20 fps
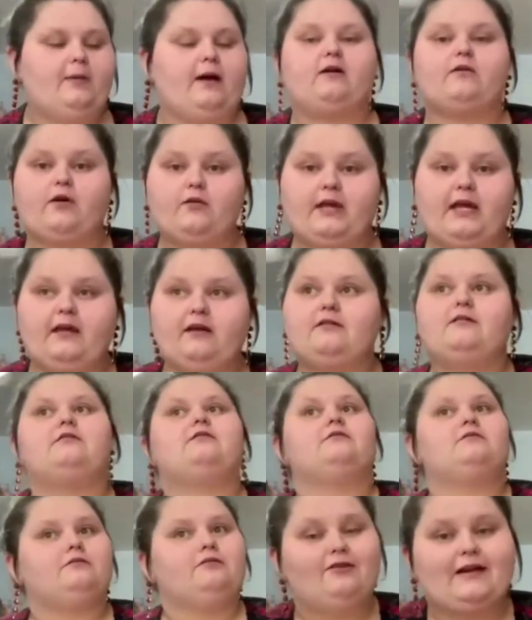macaroni.
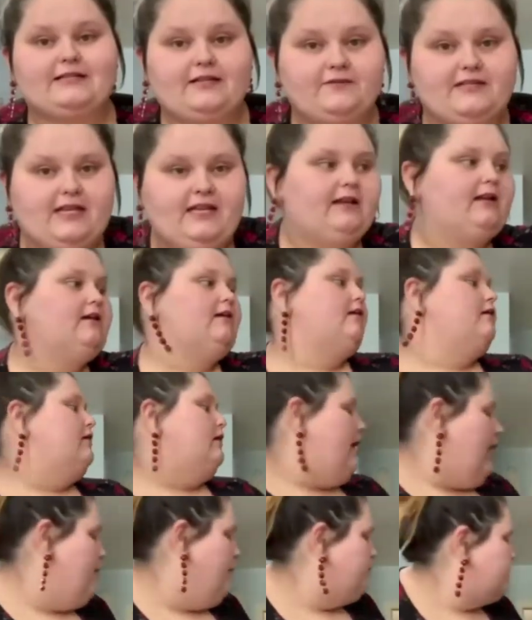You guys have seen. I'm